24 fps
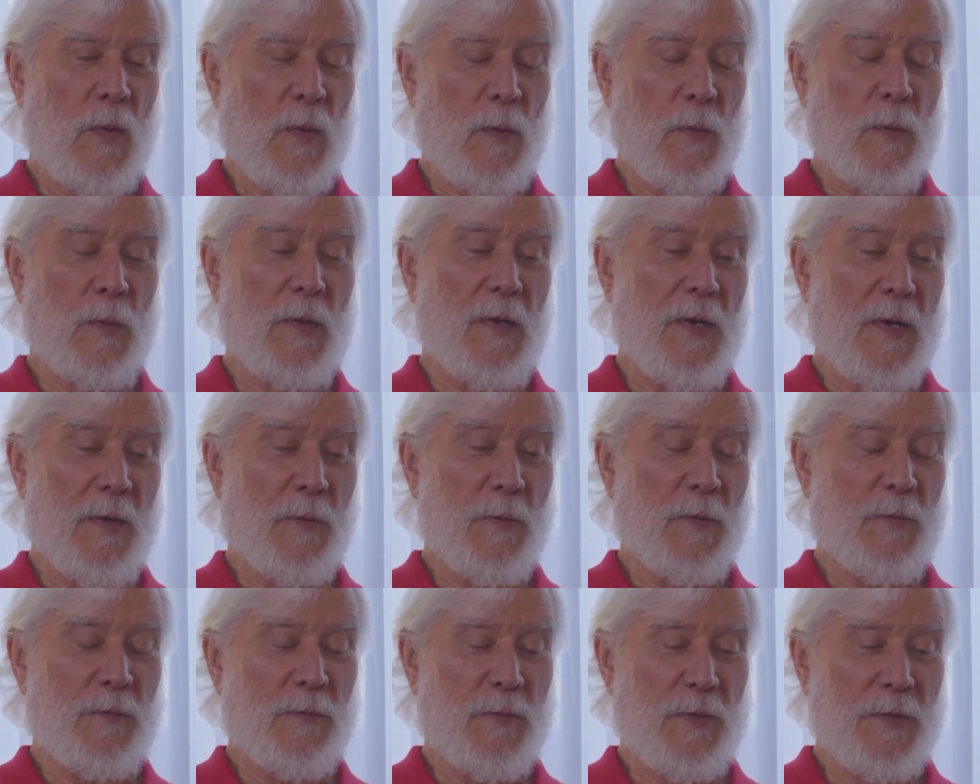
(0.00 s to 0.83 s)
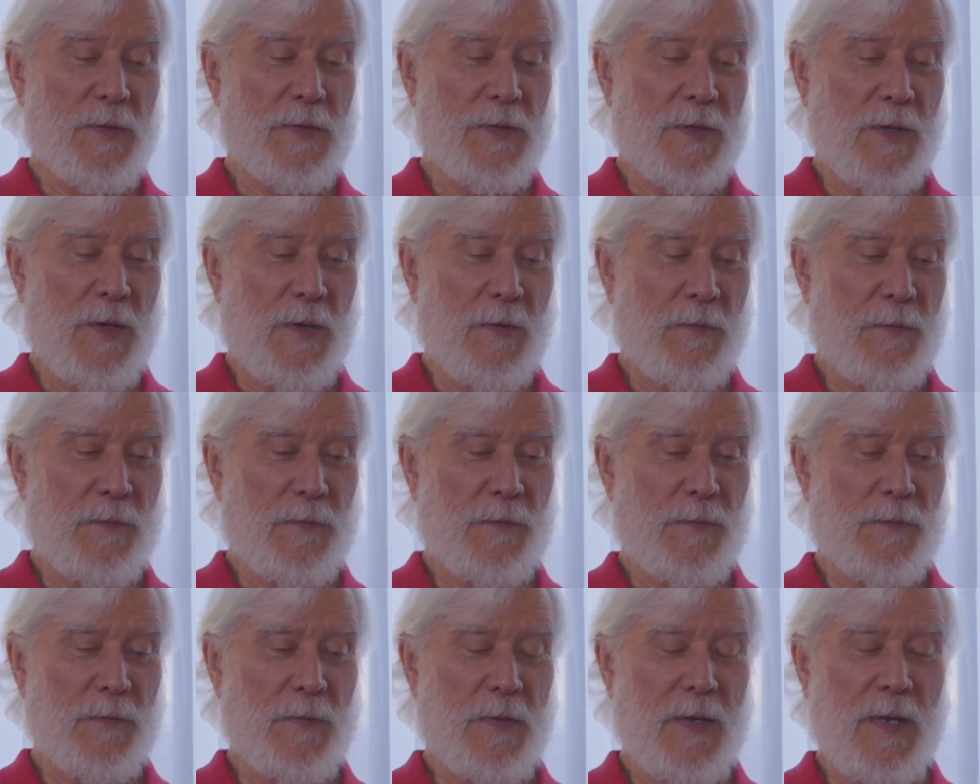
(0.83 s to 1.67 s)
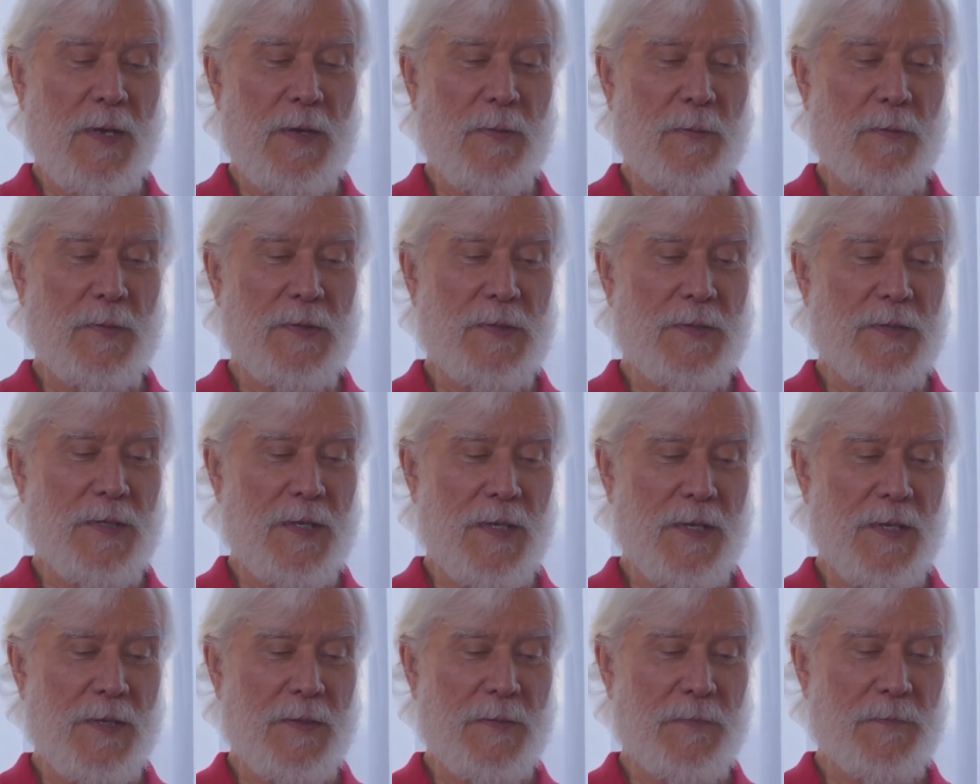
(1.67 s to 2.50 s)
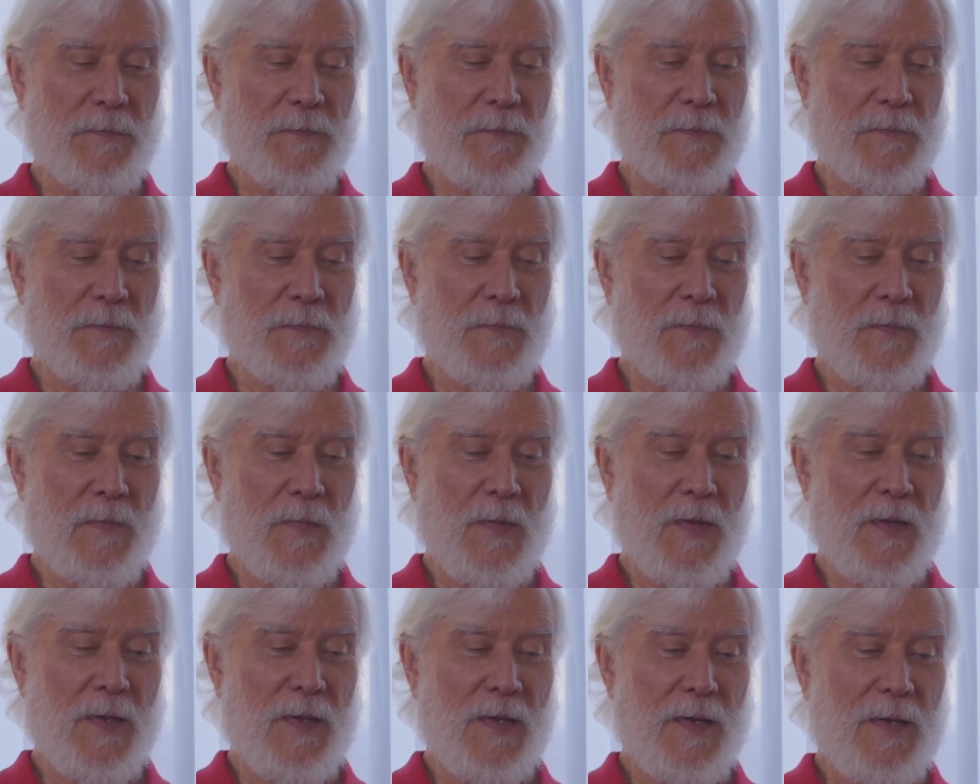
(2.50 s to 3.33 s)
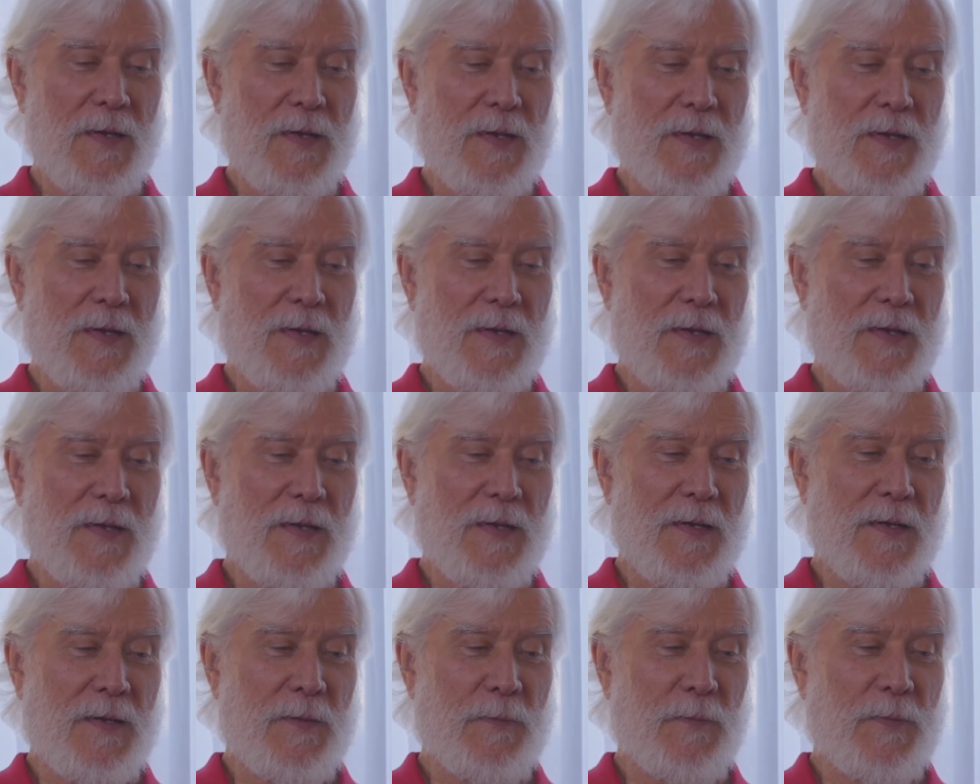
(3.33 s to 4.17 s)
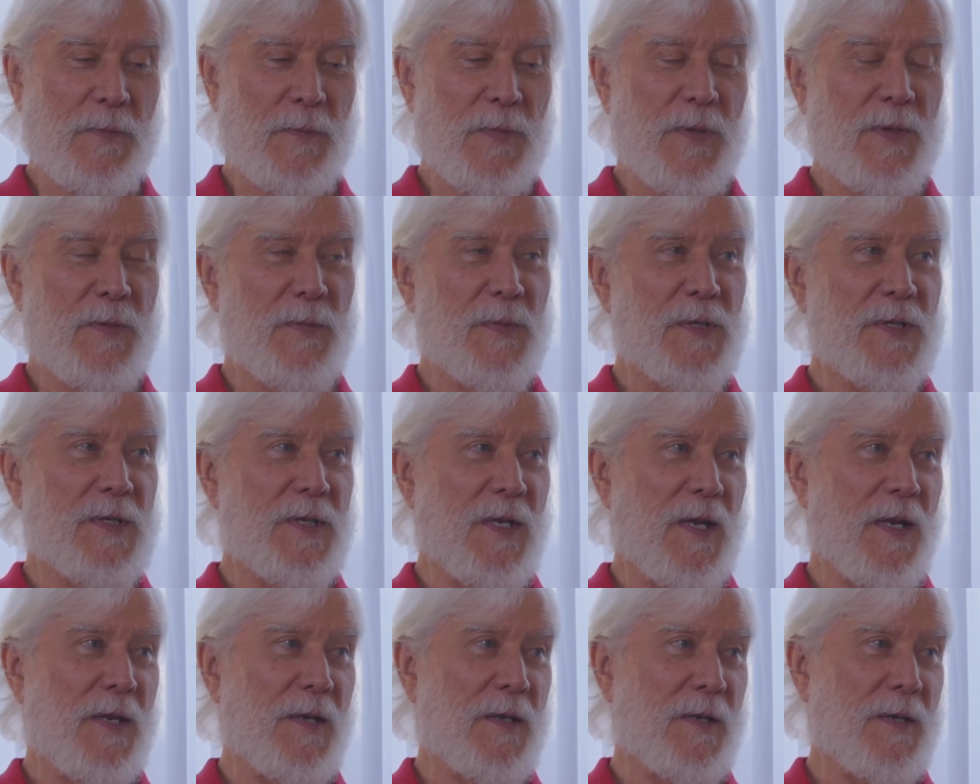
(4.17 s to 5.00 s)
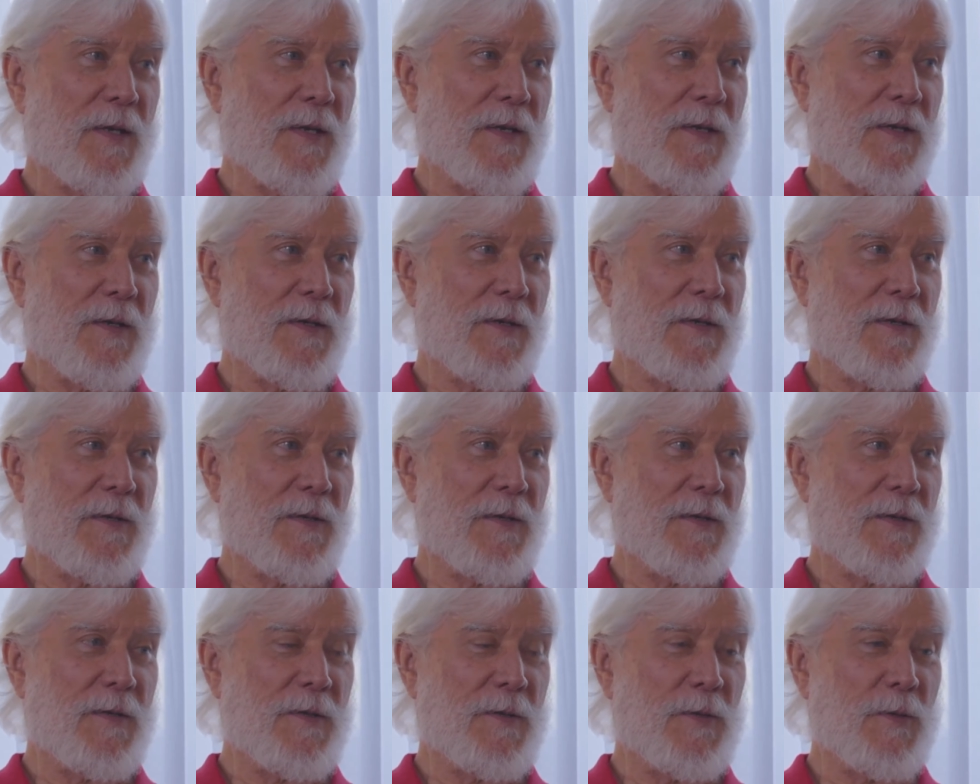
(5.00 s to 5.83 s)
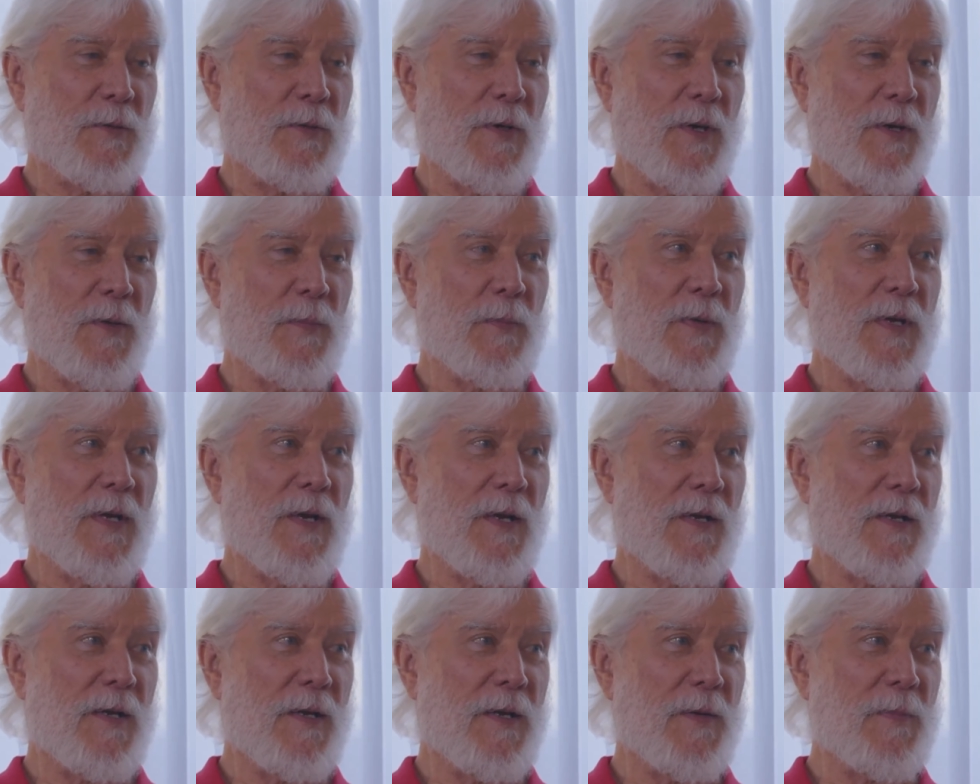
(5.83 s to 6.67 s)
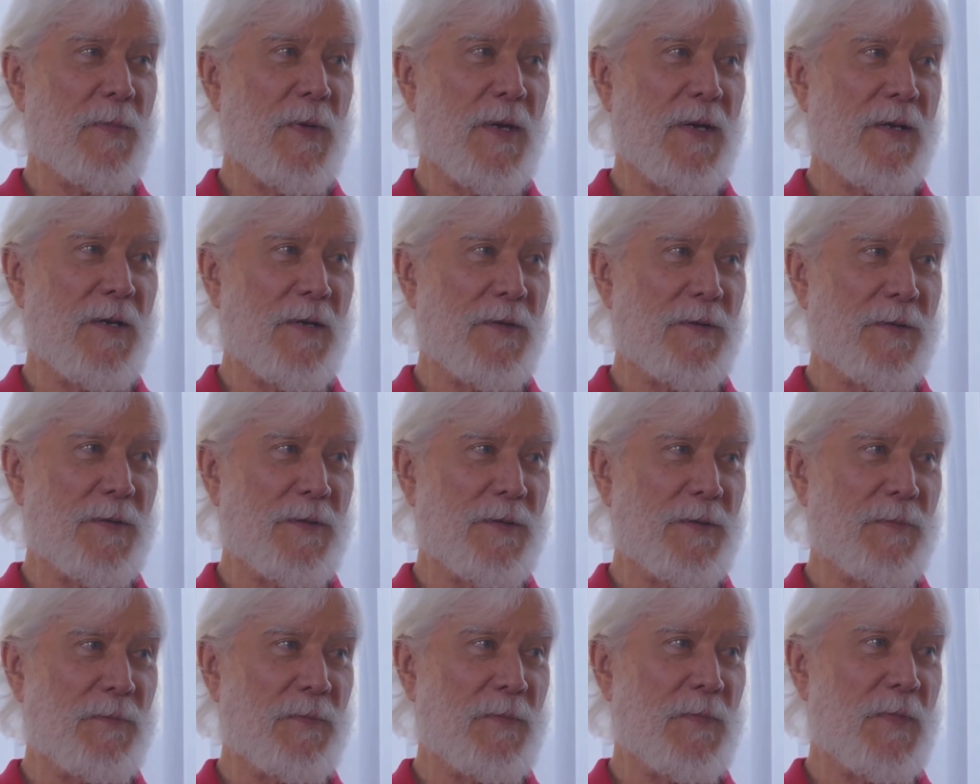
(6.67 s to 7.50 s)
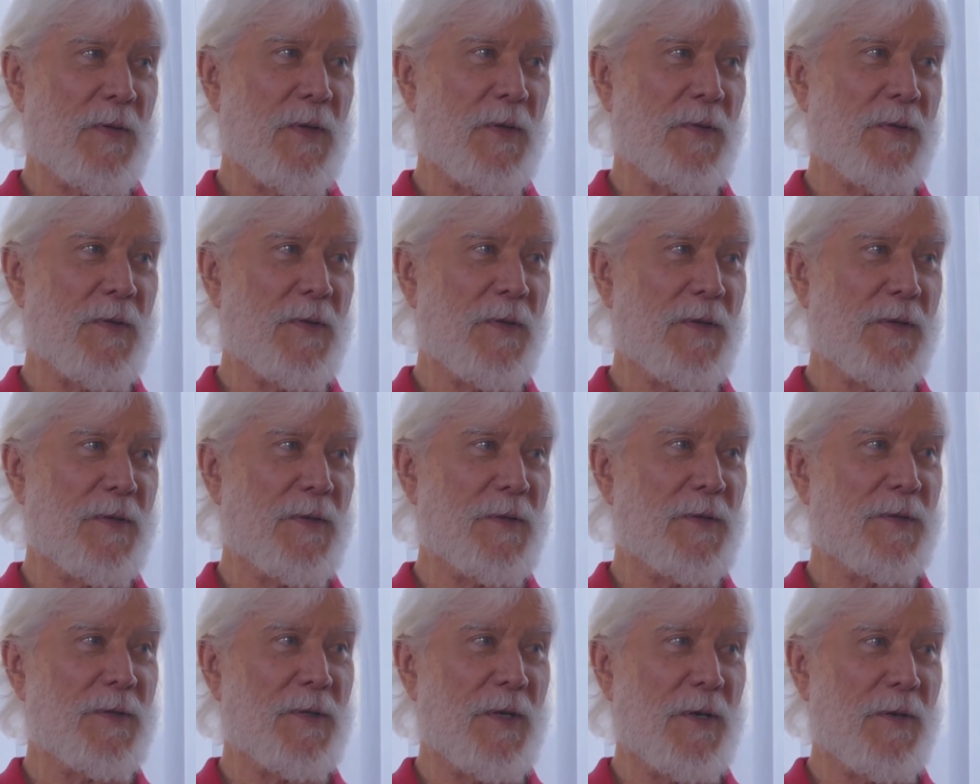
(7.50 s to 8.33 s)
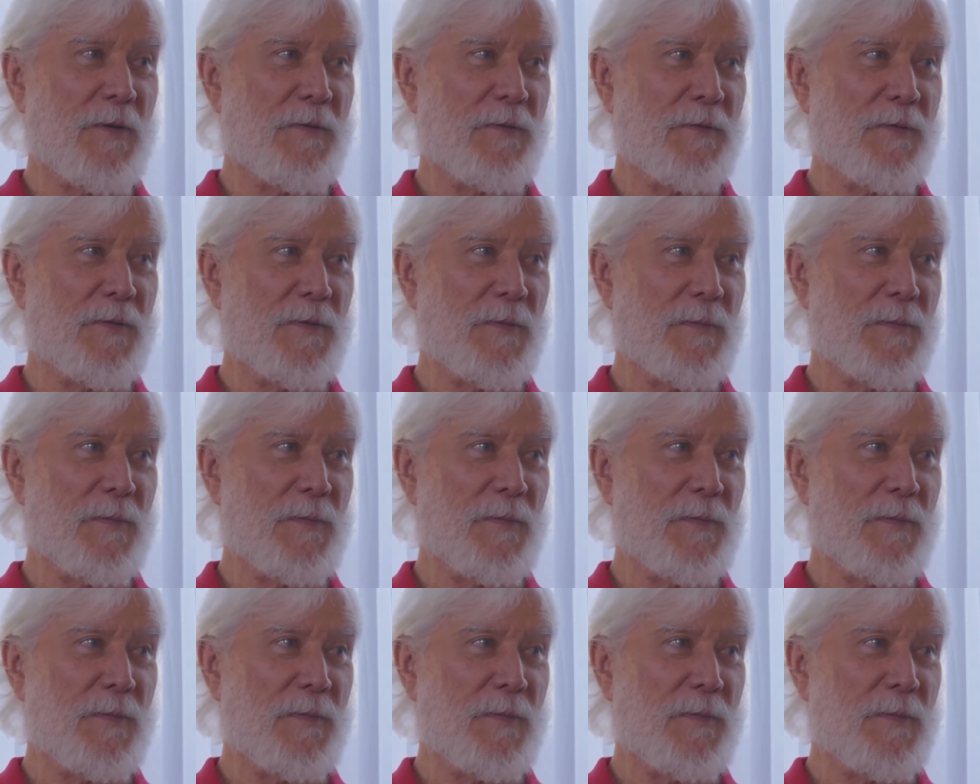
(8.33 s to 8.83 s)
Okay, well, first off, I would say it would be a mistake to try to be like anybody else other than yourself.